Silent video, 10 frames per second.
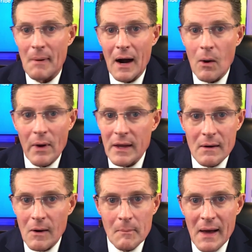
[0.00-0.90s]
borrowing
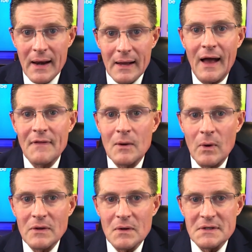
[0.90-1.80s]
your own money. And then
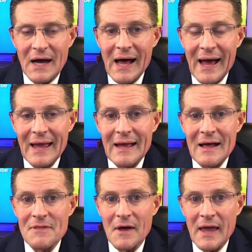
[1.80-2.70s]
when you die,
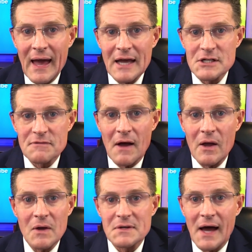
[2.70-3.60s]
the cash
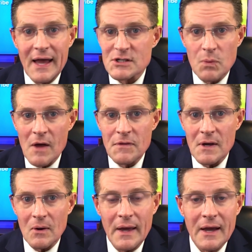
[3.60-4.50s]
value dies with
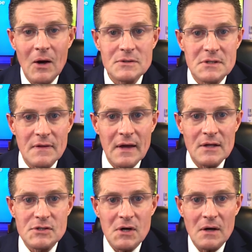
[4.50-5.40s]
you. It goes to the
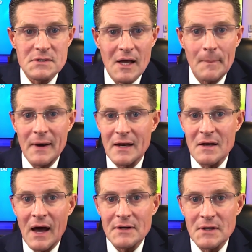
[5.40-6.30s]
insurance company,
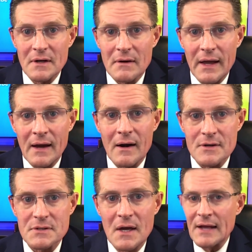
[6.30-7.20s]
not to your
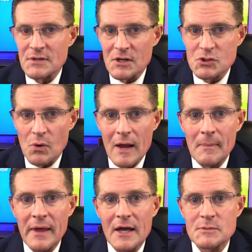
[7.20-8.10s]
heirs. It's
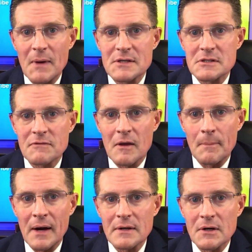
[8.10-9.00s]
extremely expensive
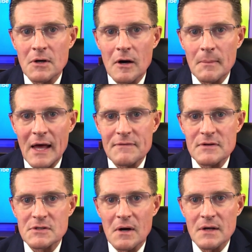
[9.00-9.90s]
compared to term life
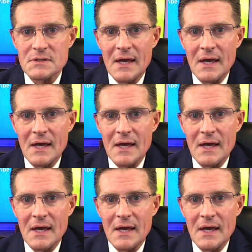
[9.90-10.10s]
insurance,